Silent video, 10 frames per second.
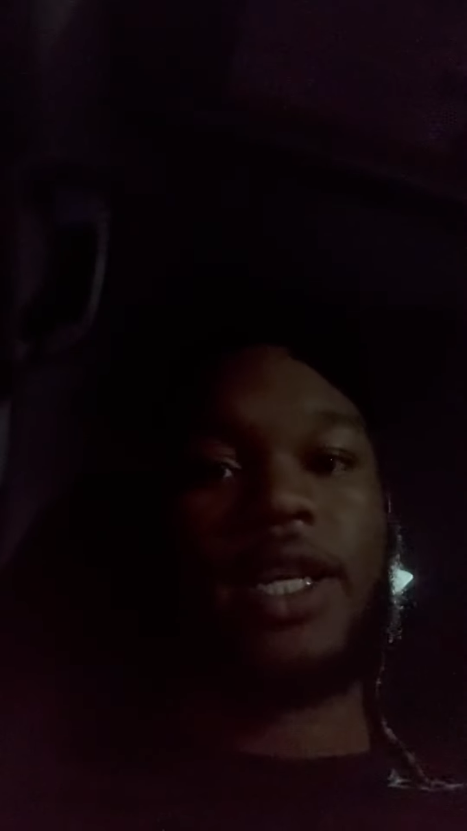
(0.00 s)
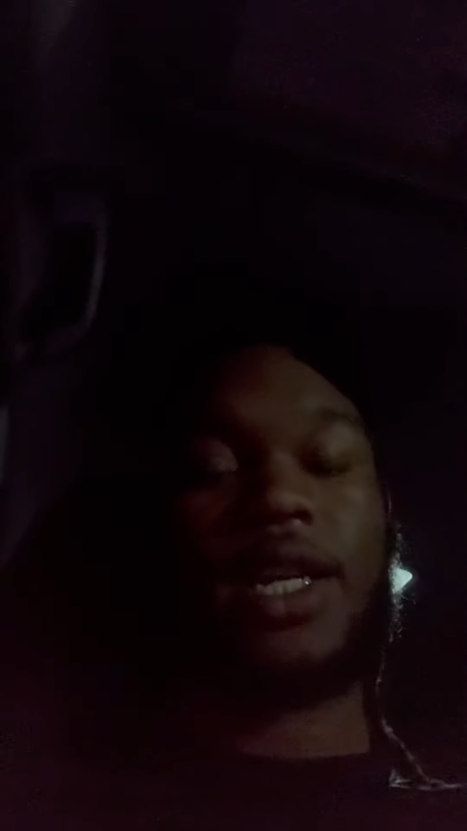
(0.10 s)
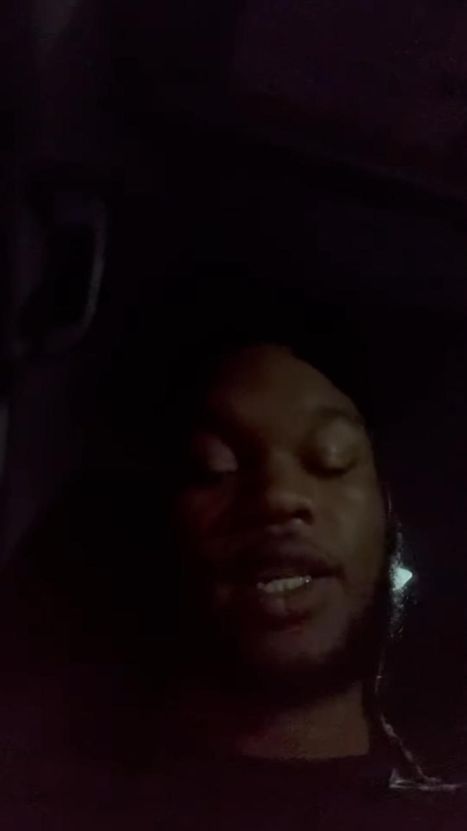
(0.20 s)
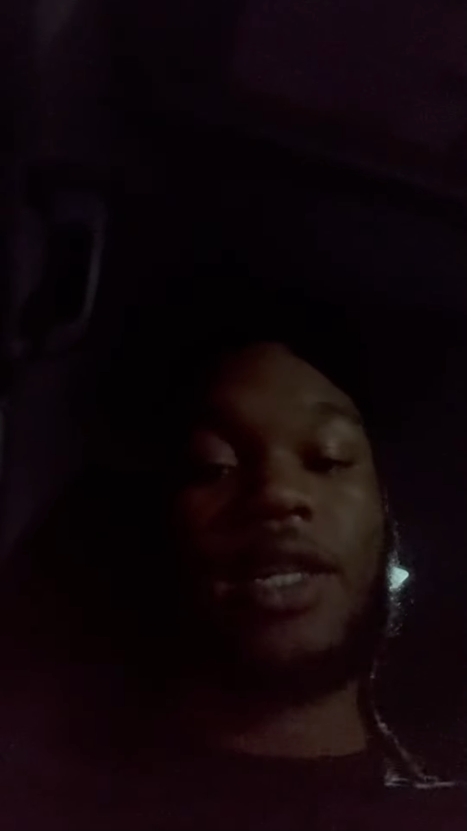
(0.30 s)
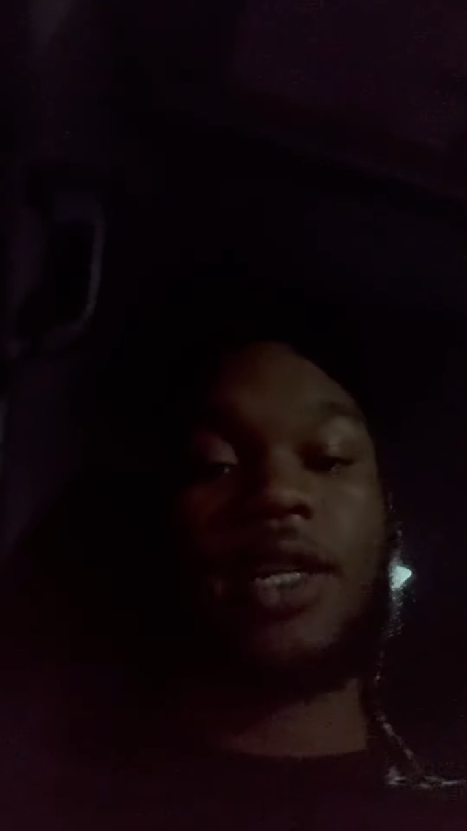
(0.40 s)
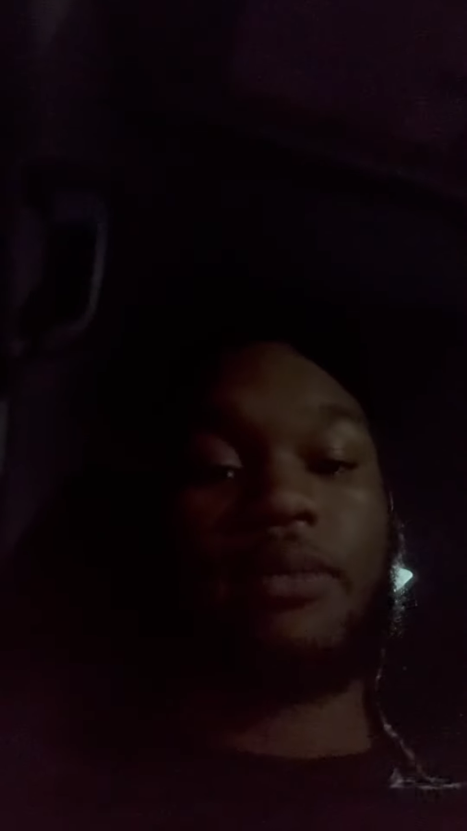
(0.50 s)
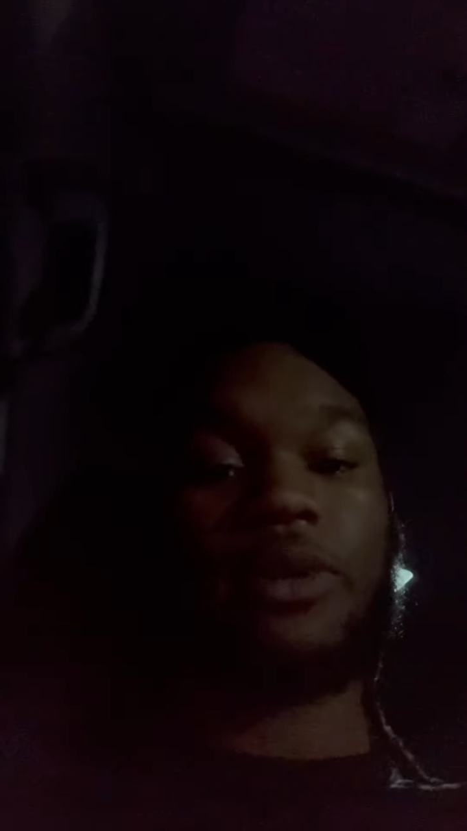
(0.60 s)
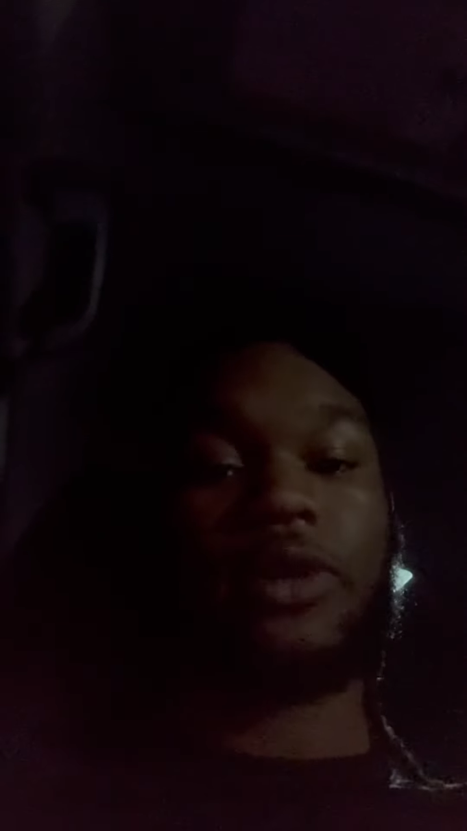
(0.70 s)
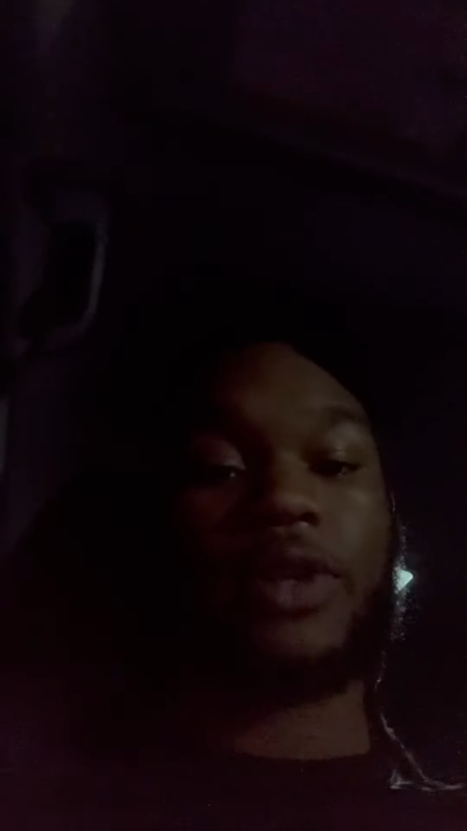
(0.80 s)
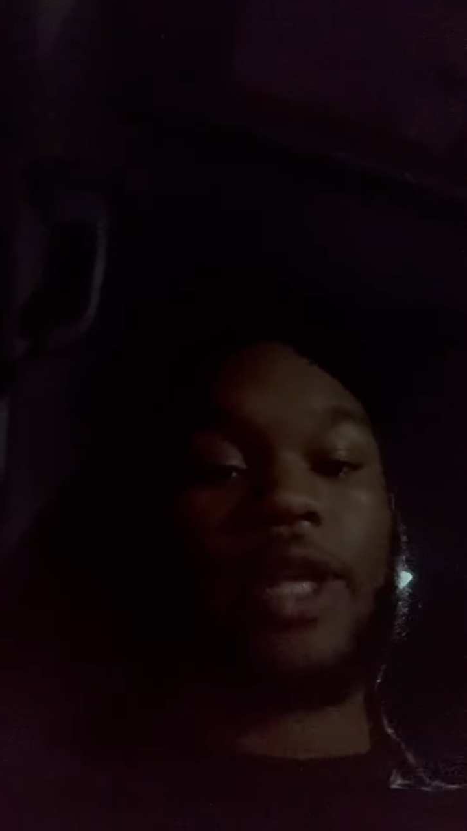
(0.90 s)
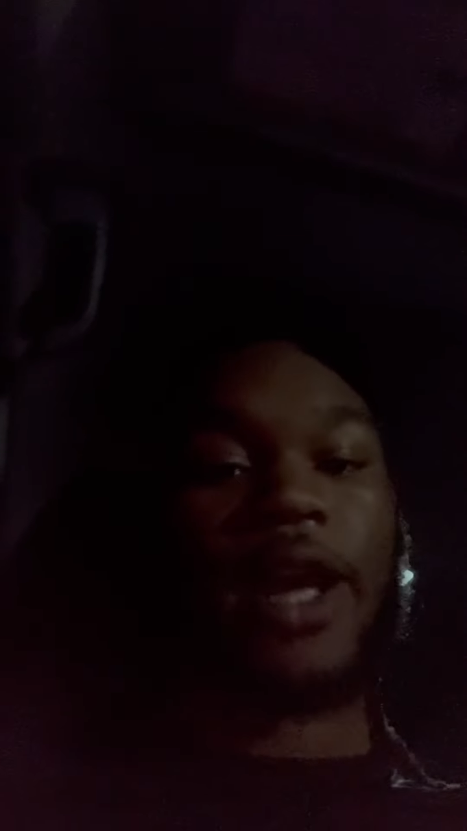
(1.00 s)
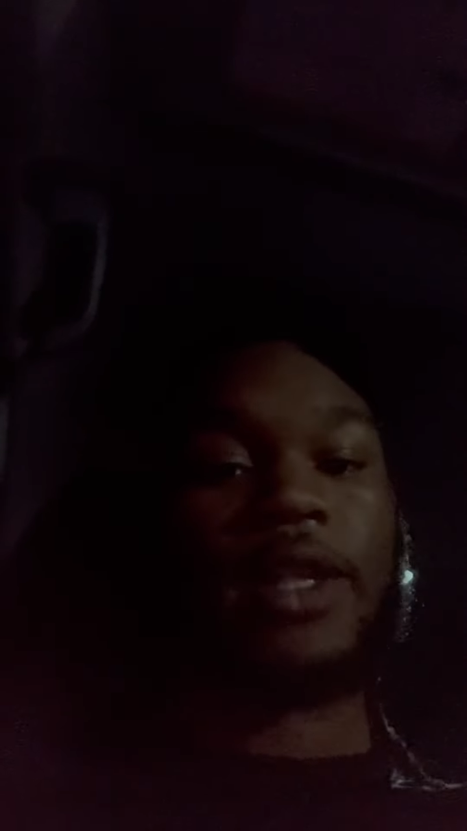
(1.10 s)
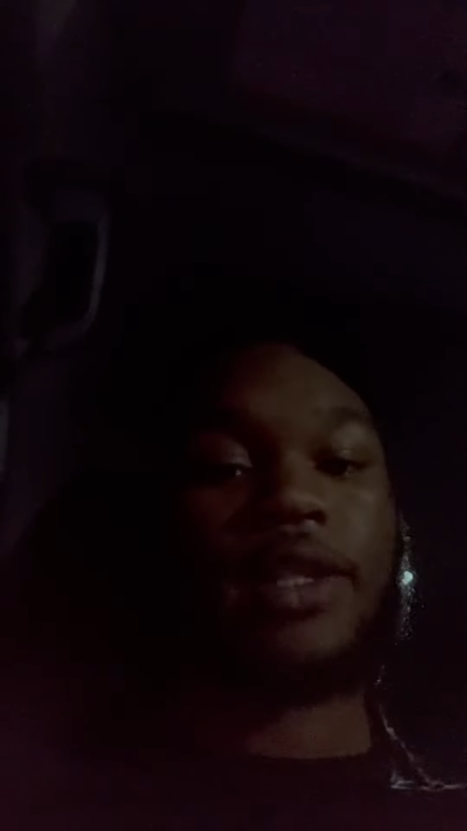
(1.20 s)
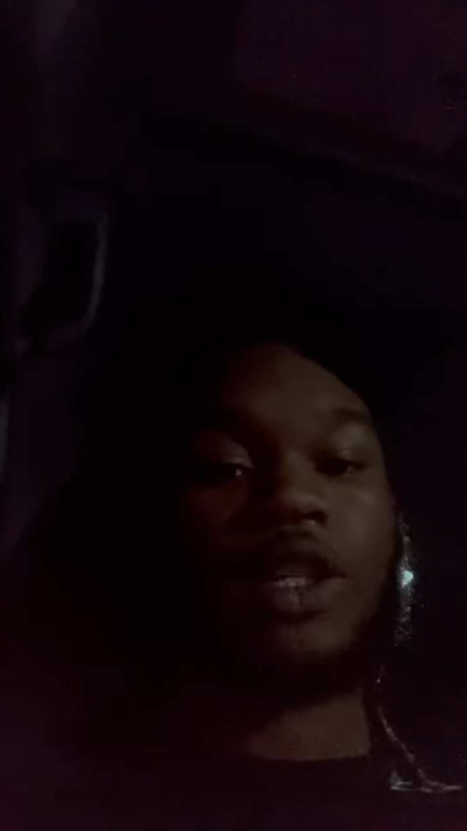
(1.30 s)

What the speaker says: any number that